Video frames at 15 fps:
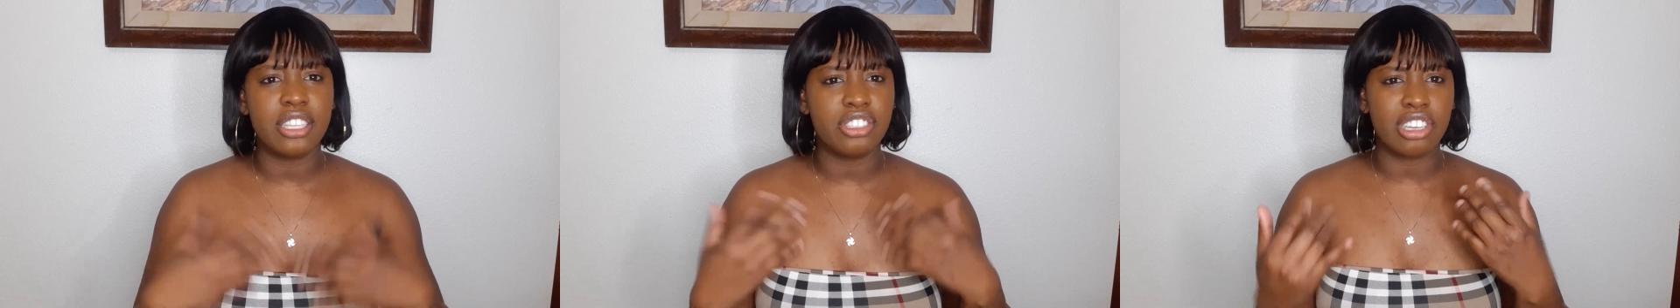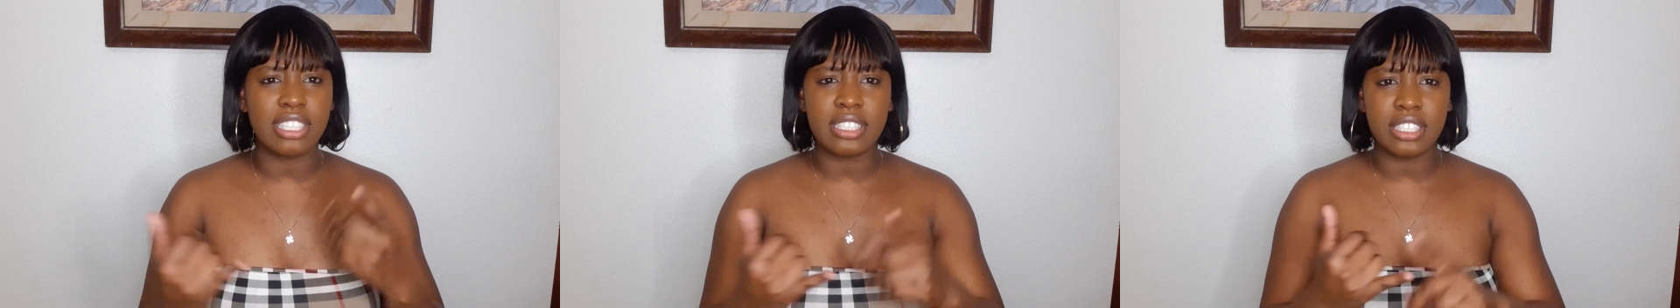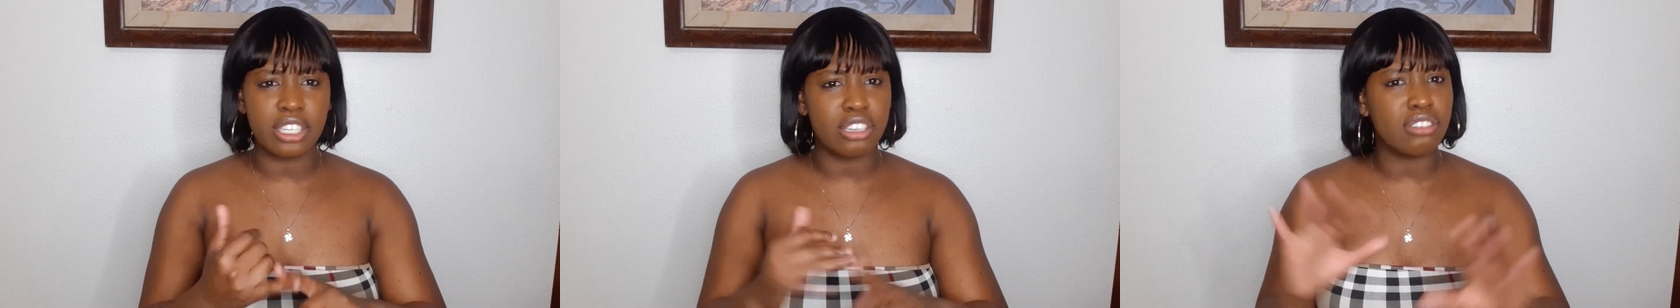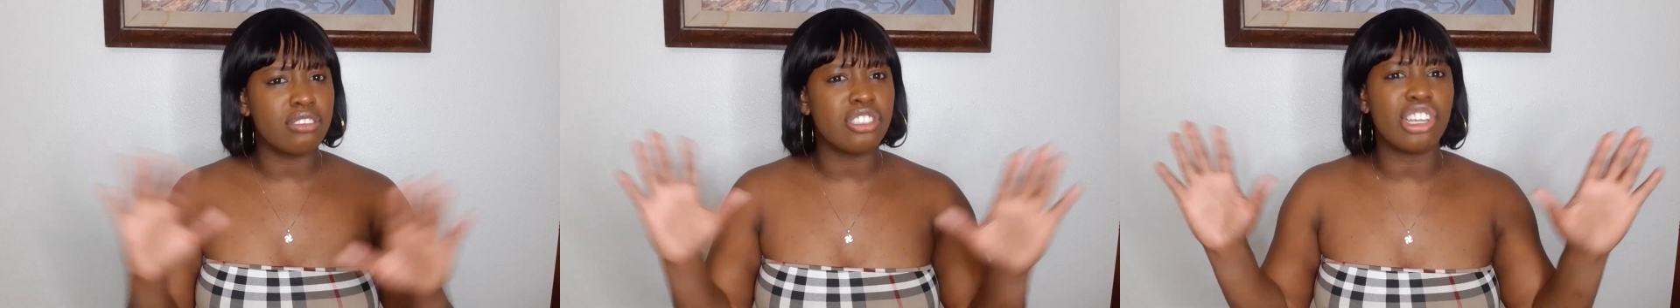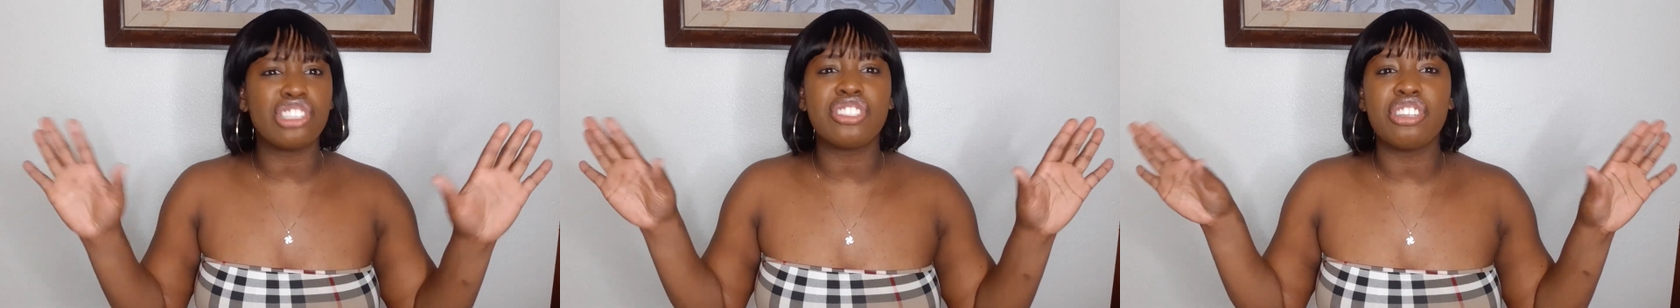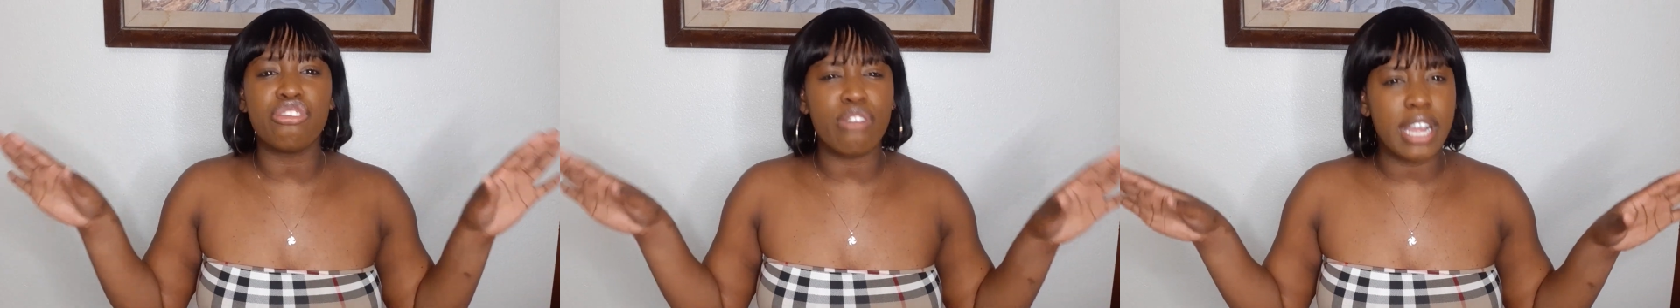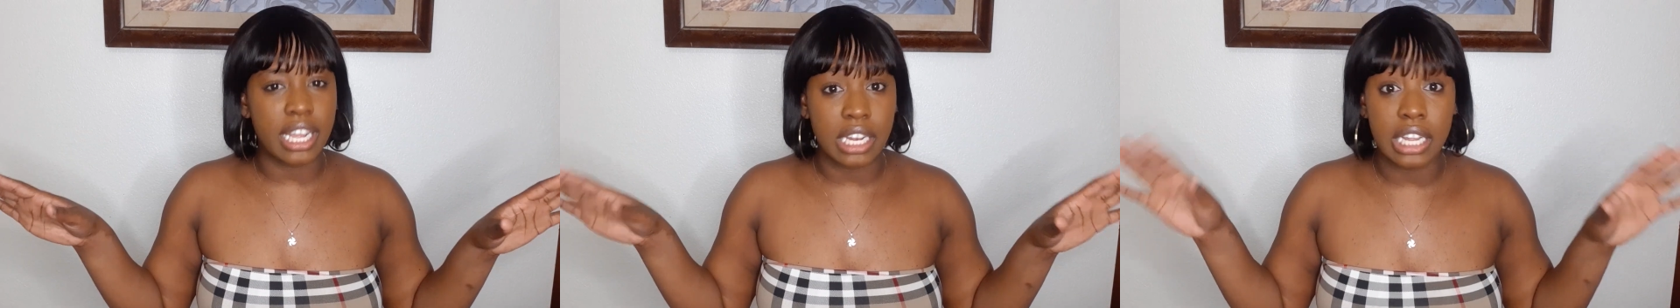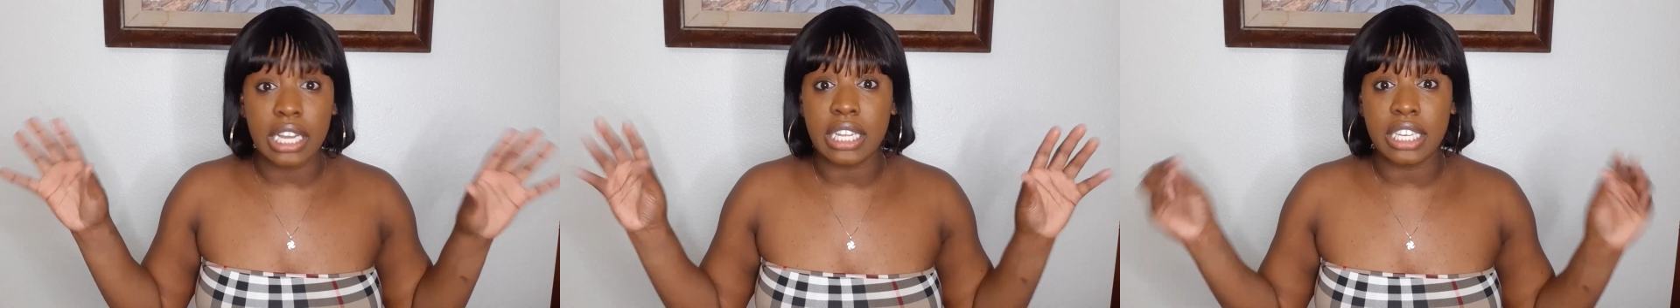just the
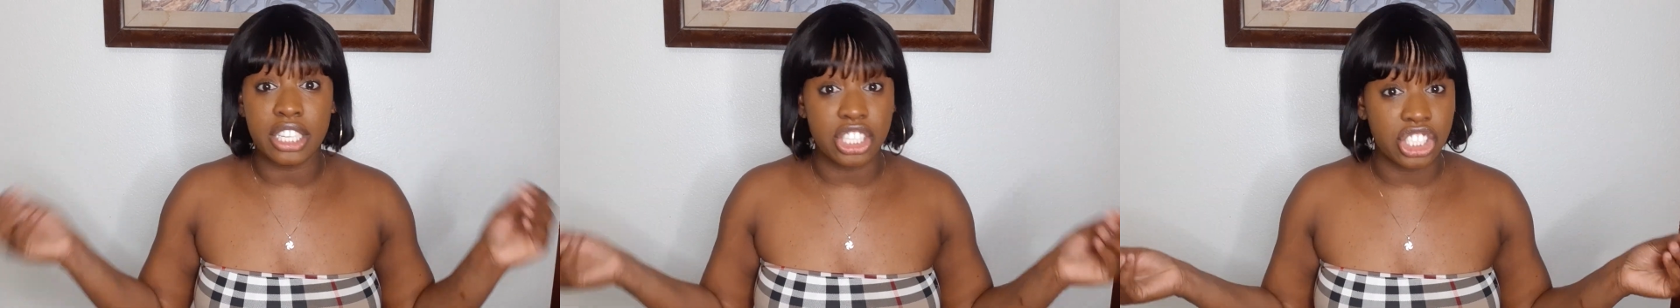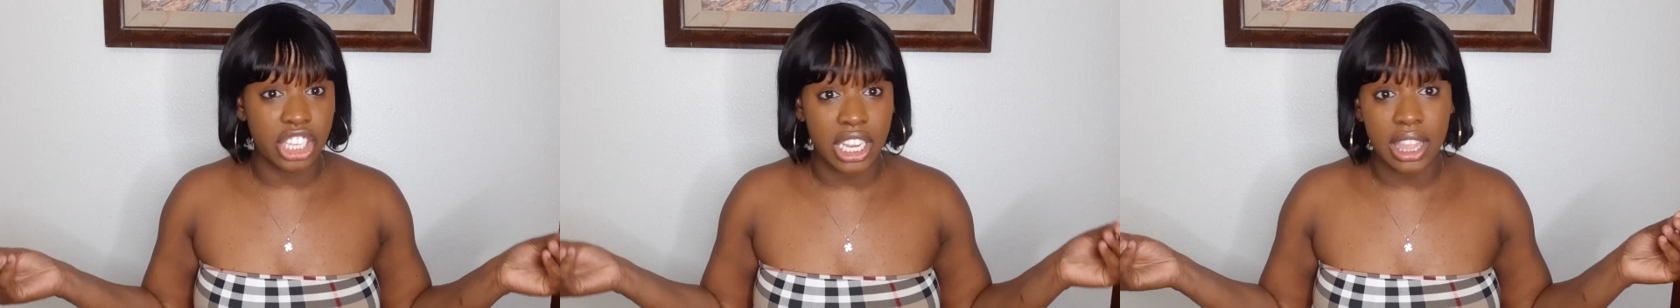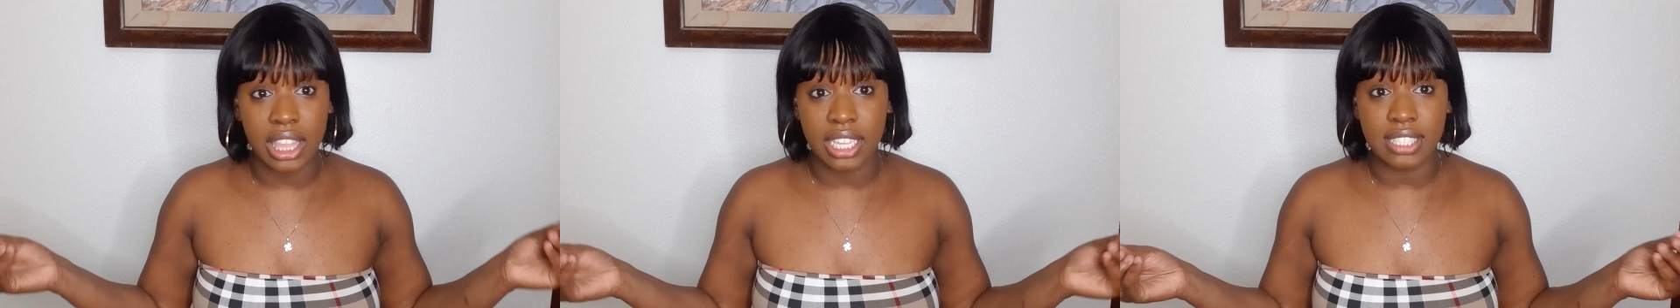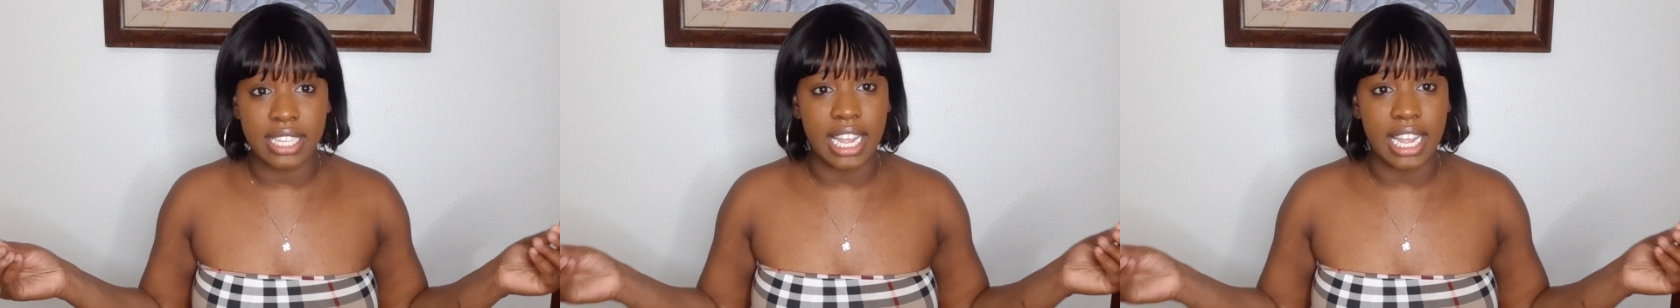regular cliche things,